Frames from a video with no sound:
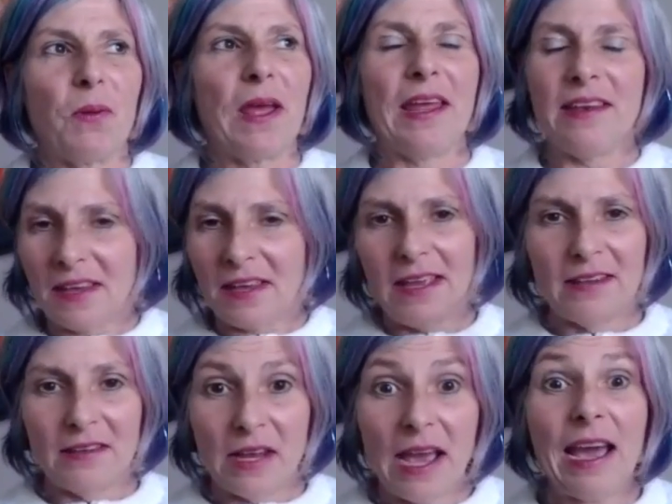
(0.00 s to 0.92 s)
and
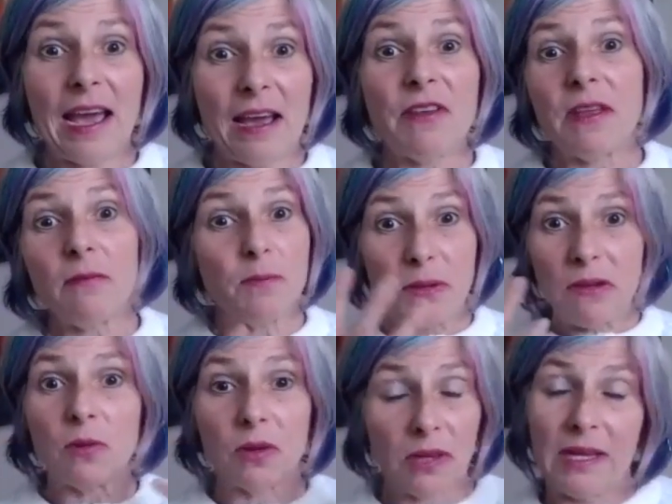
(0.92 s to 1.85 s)
and have it
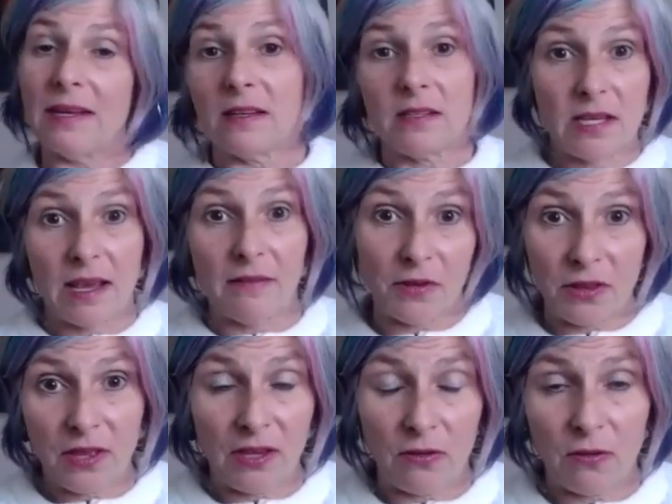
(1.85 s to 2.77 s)
be related to
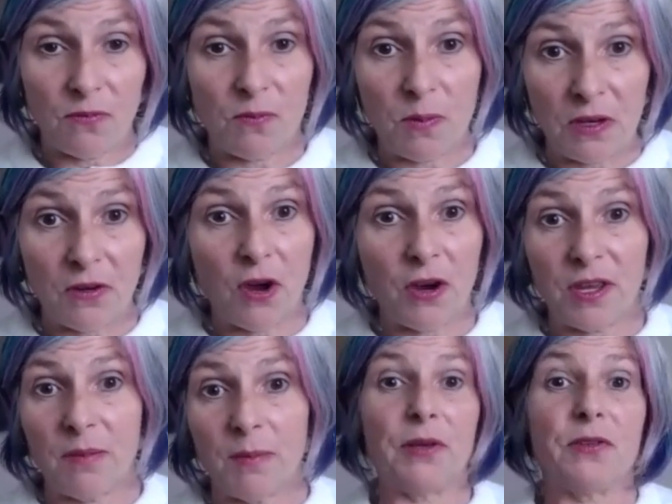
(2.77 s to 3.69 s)
everything you've been
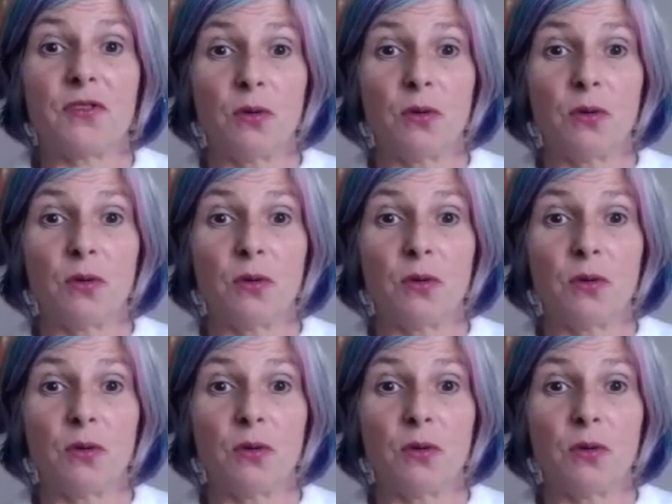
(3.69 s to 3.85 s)
talking about.